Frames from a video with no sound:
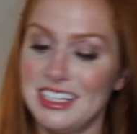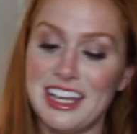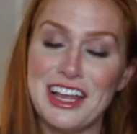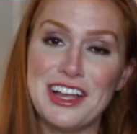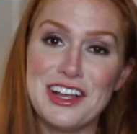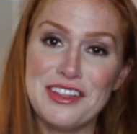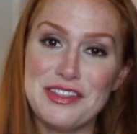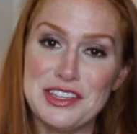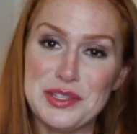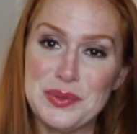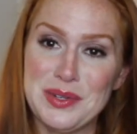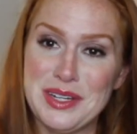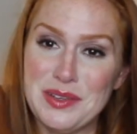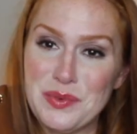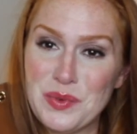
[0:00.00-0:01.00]
I got this
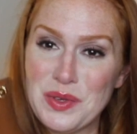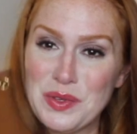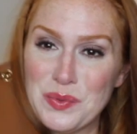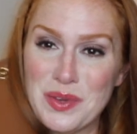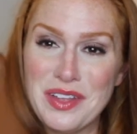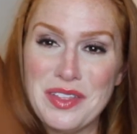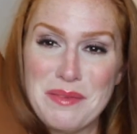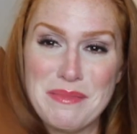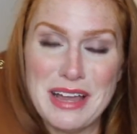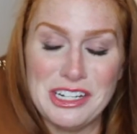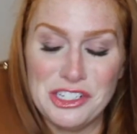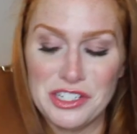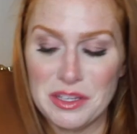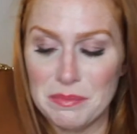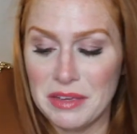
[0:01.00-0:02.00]
one as well that
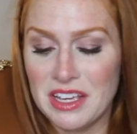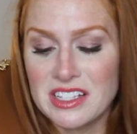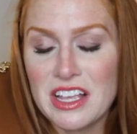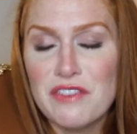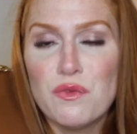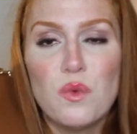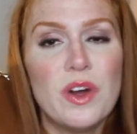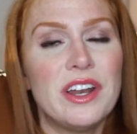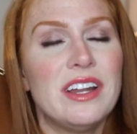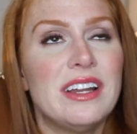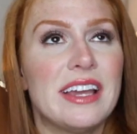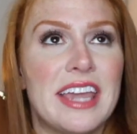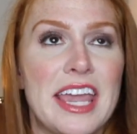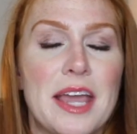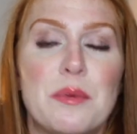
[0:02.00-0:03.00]
matches it because I've wanted
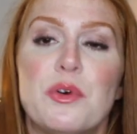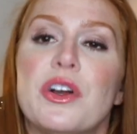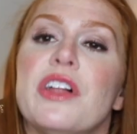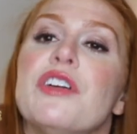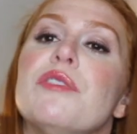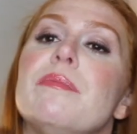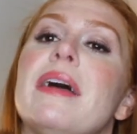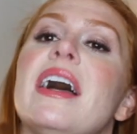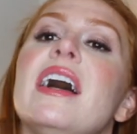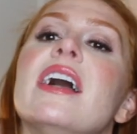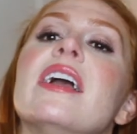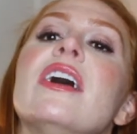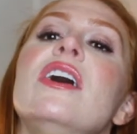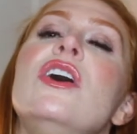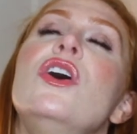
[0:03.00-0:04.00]
a camel colored
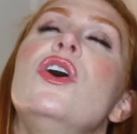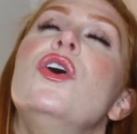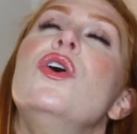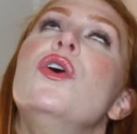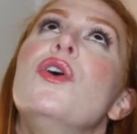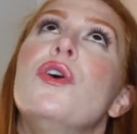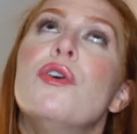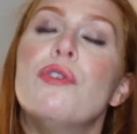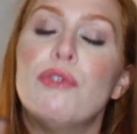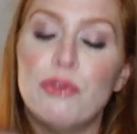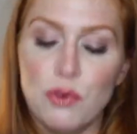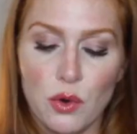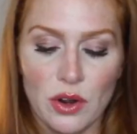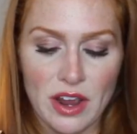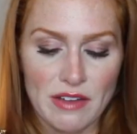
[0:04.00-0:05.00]
bag
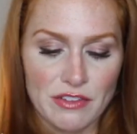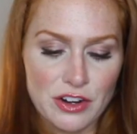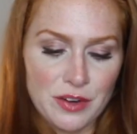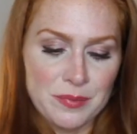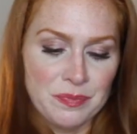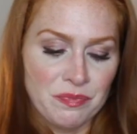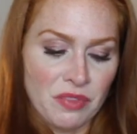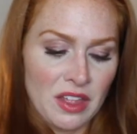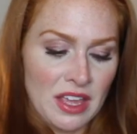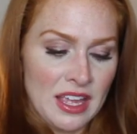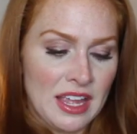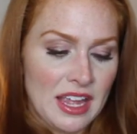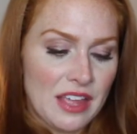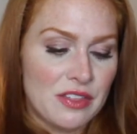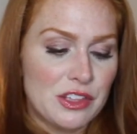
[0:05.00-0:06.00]
forever.
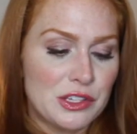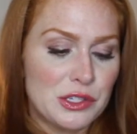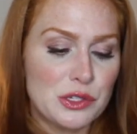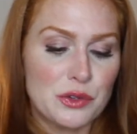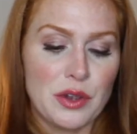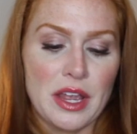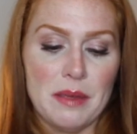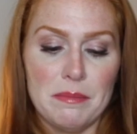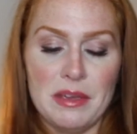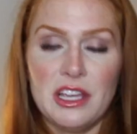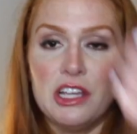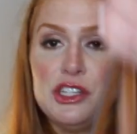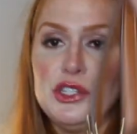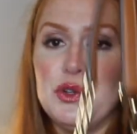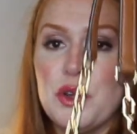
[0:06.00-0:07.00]
And this is great
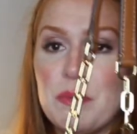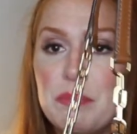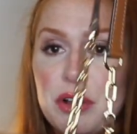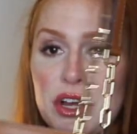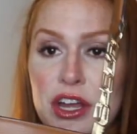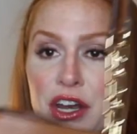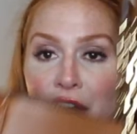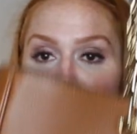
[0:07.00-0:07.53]
because you can put